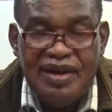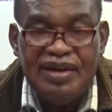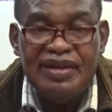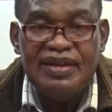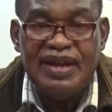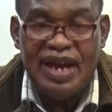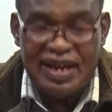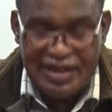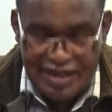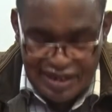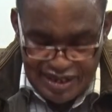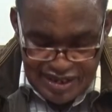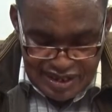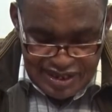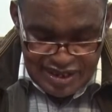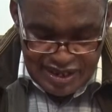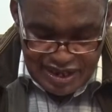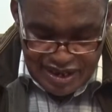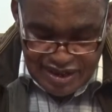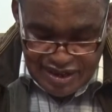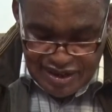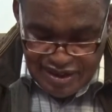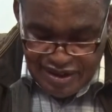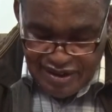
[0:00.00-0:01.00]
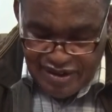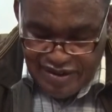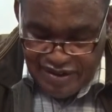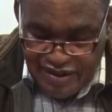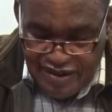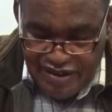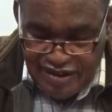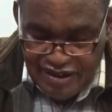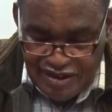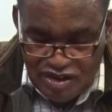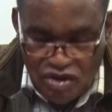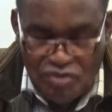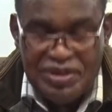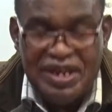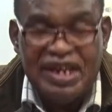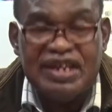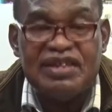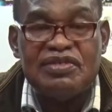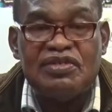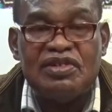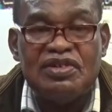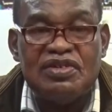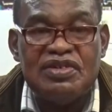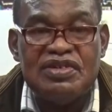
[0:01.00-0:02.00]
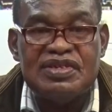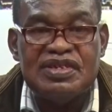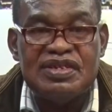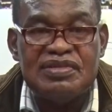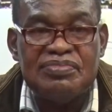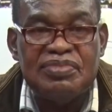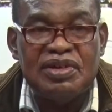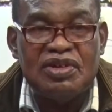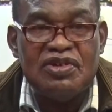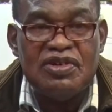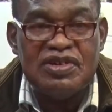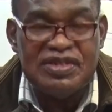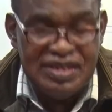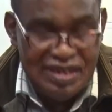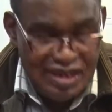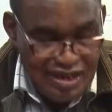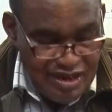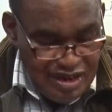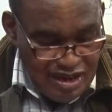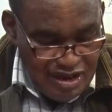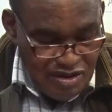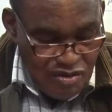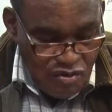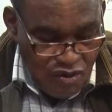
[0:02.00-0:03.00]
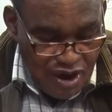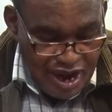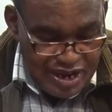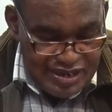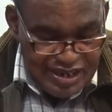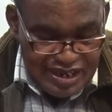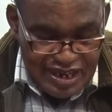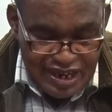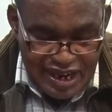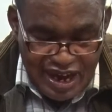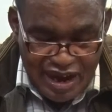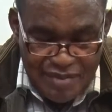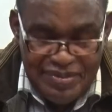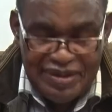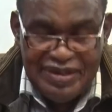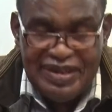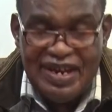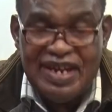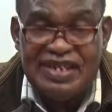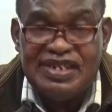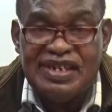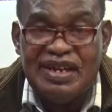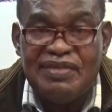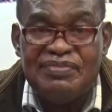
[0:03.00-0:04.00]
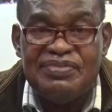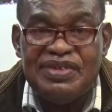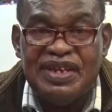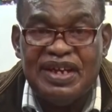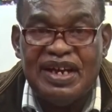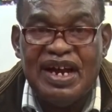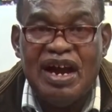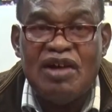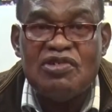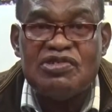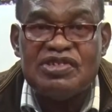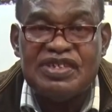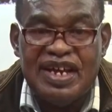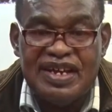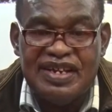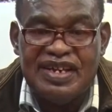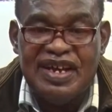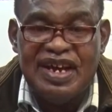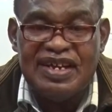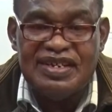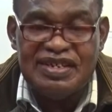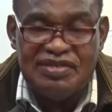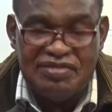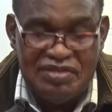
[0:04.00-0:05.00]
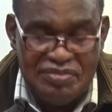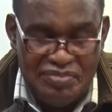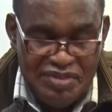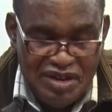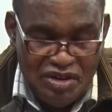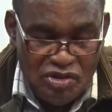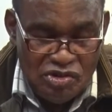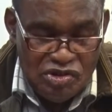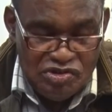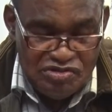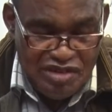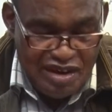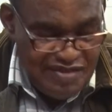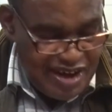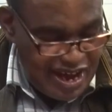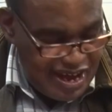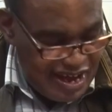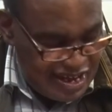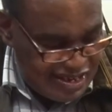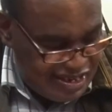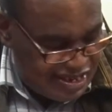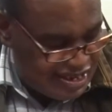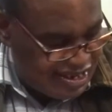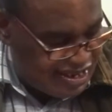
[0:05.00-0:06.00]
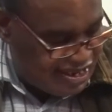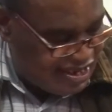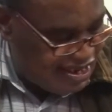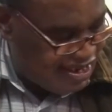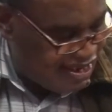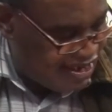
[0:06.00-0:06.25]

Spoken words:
That is the object clause, because once the company does something outside that, it will be ultra vires.